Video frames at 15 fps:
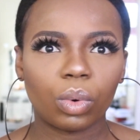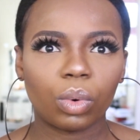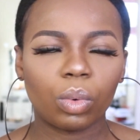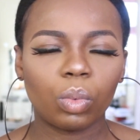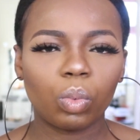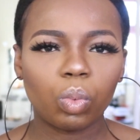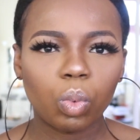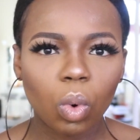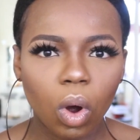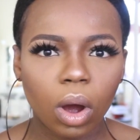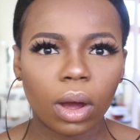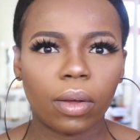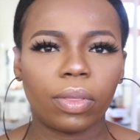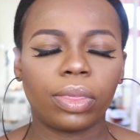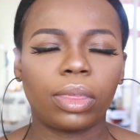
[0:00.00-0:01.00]

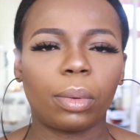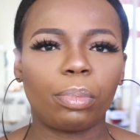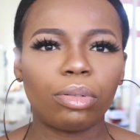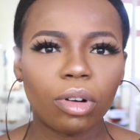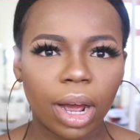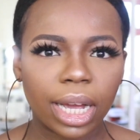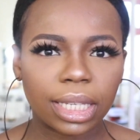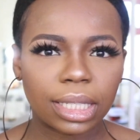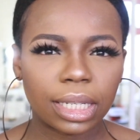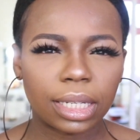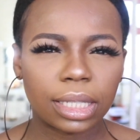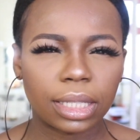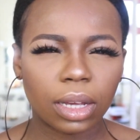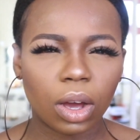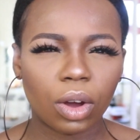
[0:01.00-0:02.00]
what the
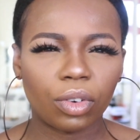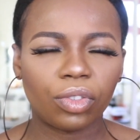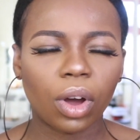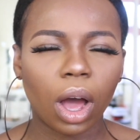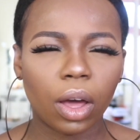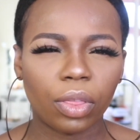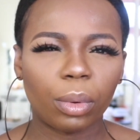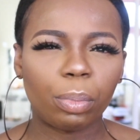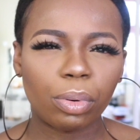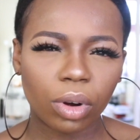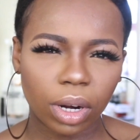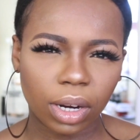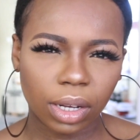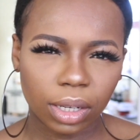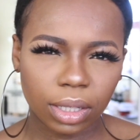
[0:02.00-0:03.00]
prices of other
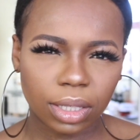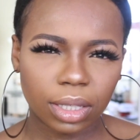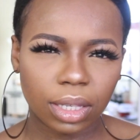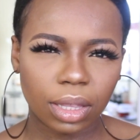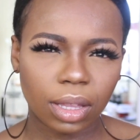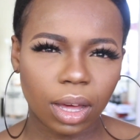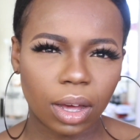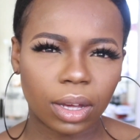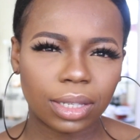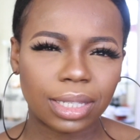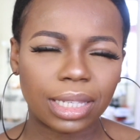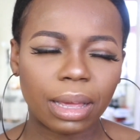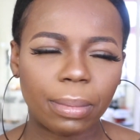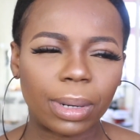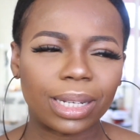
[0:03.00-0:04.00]
products that are
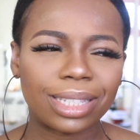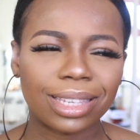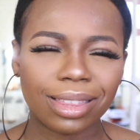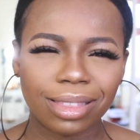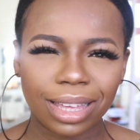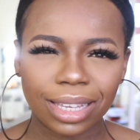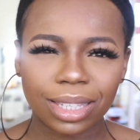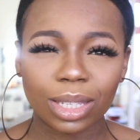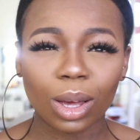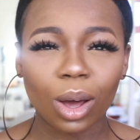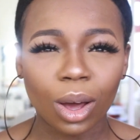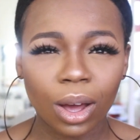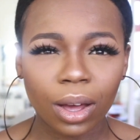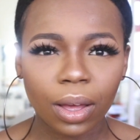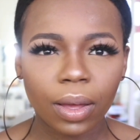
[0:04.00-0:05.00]
similar to this
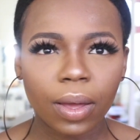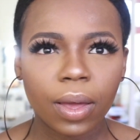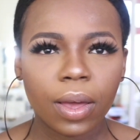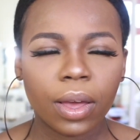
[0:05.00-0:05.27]
are,